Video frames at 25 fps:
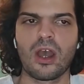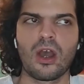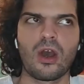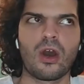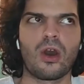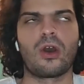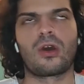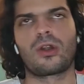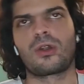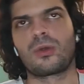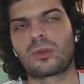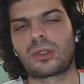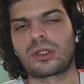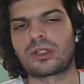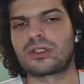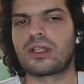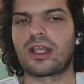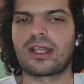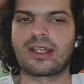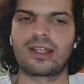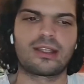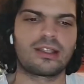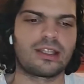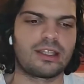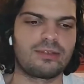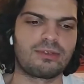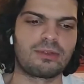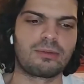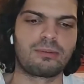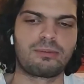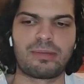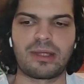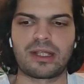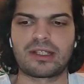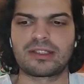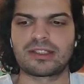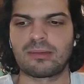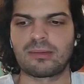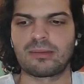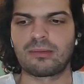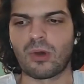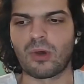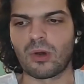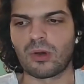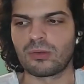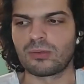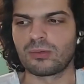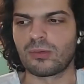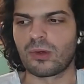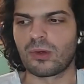or you can like even pick some
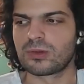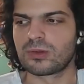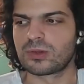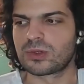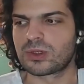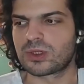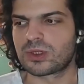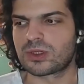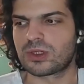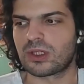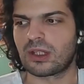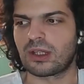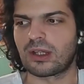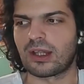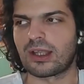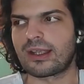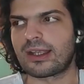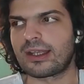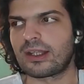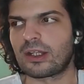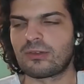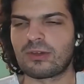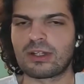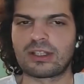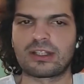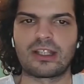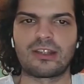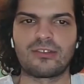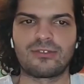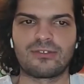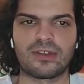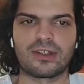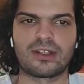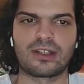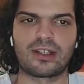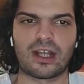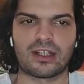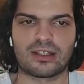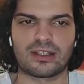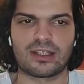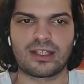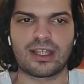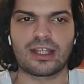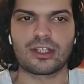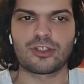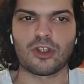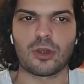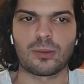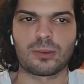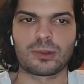most like innovative and cutting
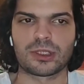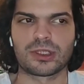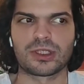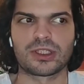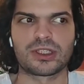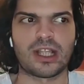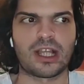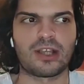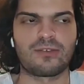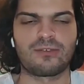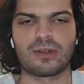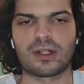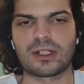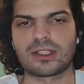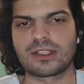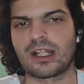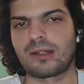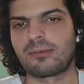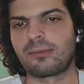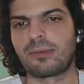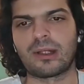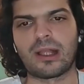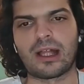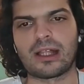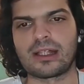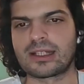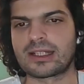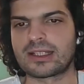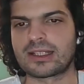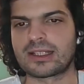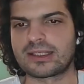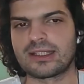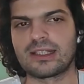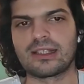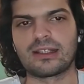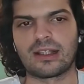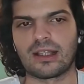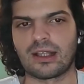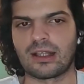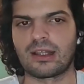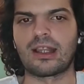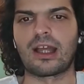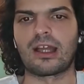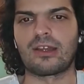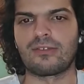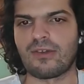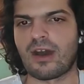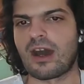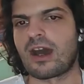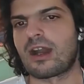edge options, like for example Elixir
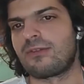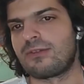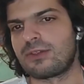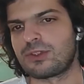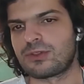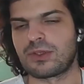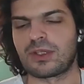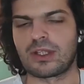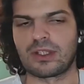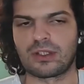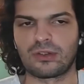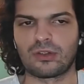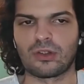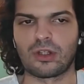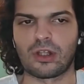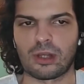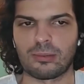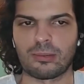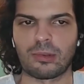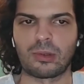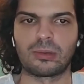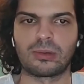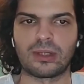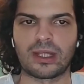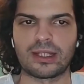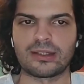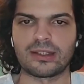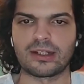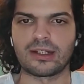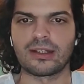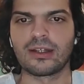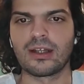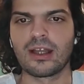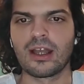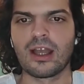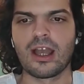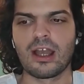Livewire, which we can talk about later.